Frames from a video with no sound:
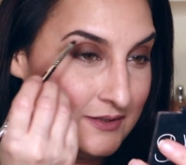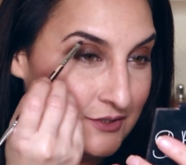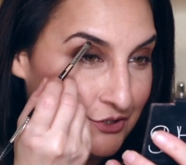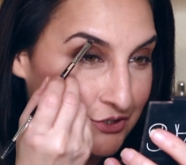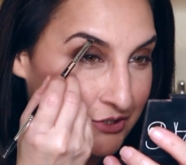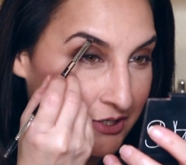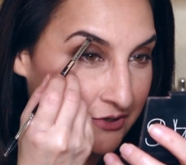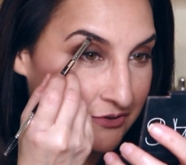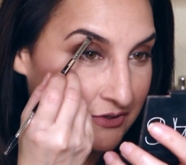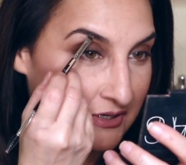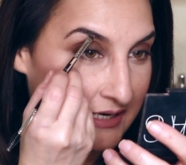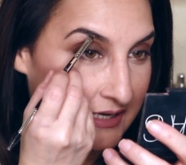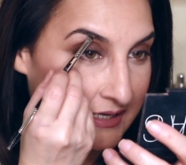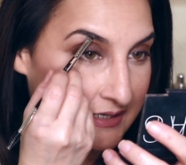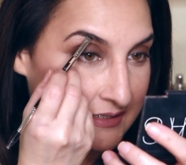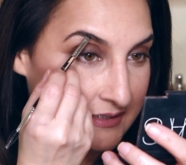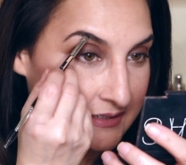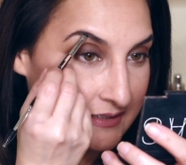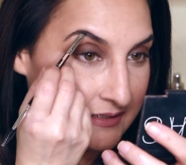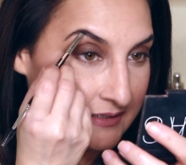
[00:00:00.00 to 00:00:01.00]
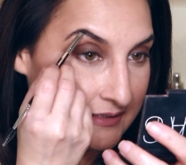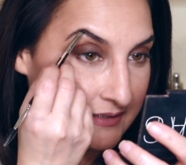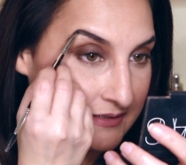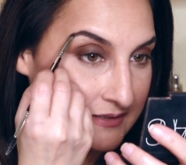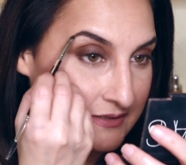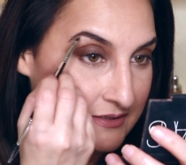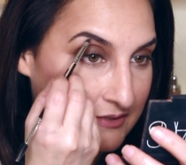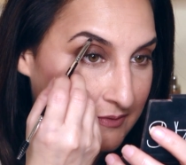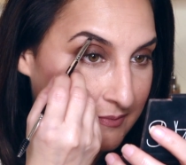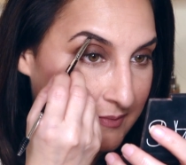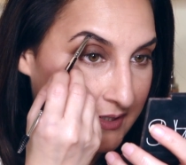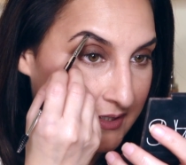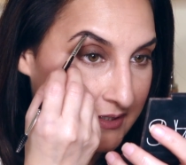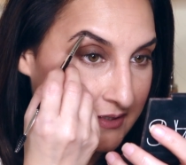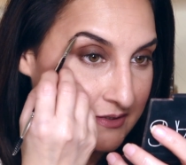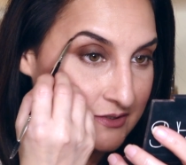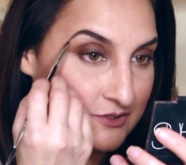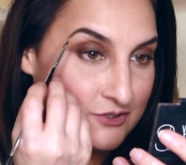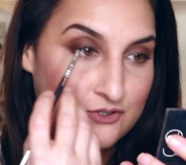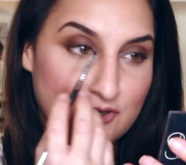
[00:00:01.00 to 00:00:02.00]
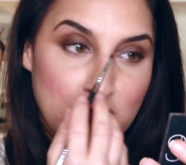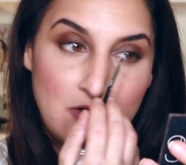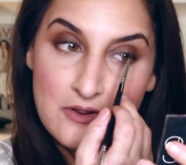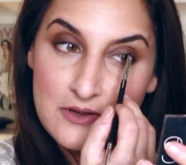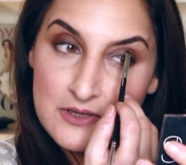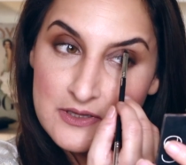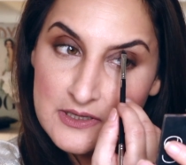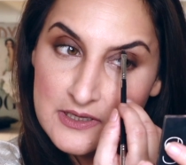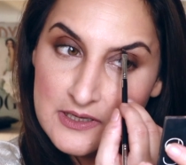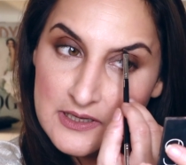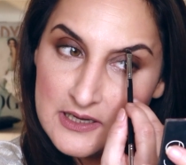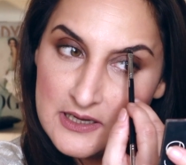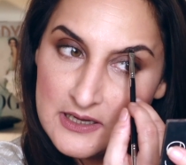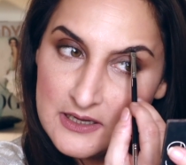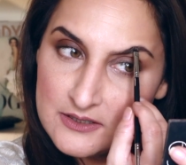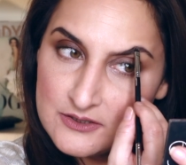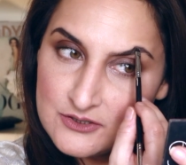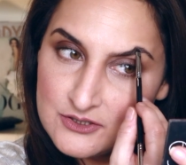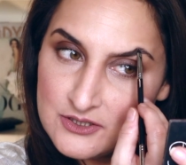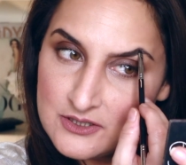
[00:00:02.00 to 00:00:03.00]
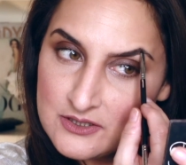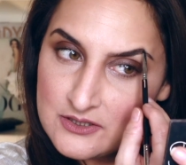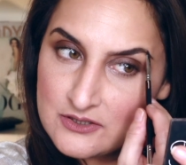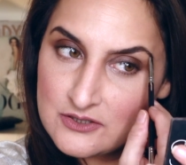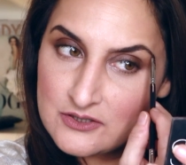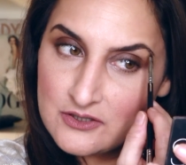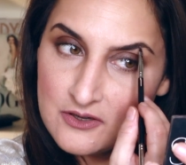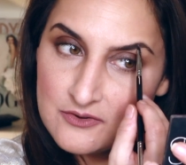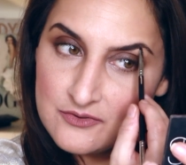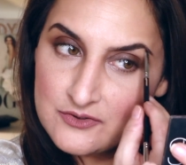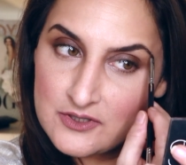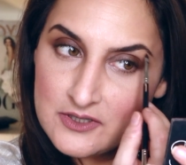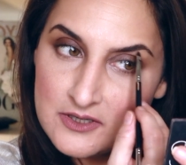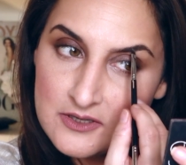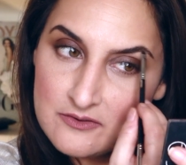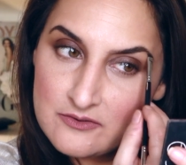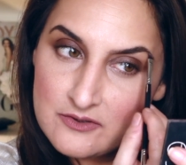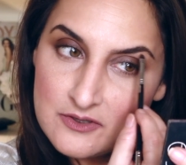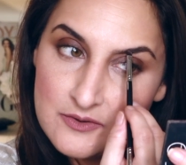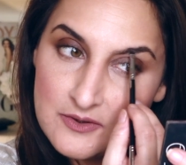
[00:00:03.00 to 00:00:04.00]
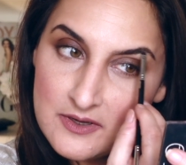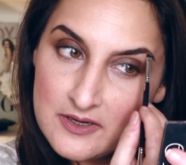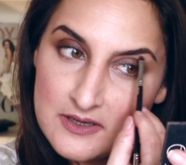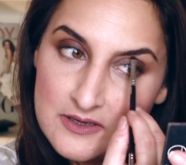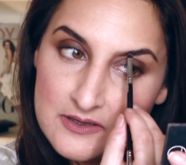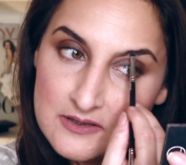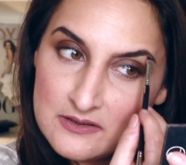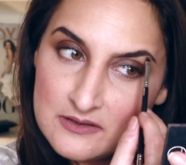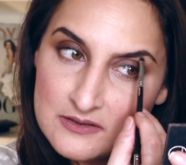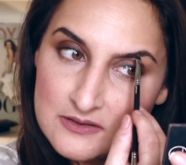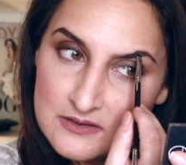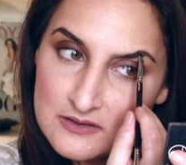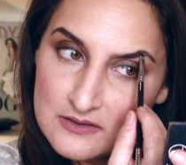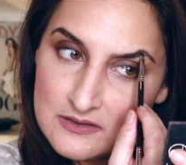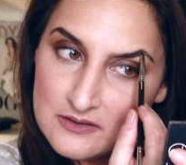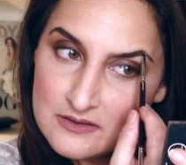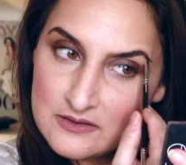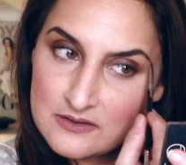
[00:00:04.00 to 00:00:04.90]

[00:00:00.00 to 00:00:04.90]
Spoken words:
General idea is to make it strong in the arch and softer everywhere else.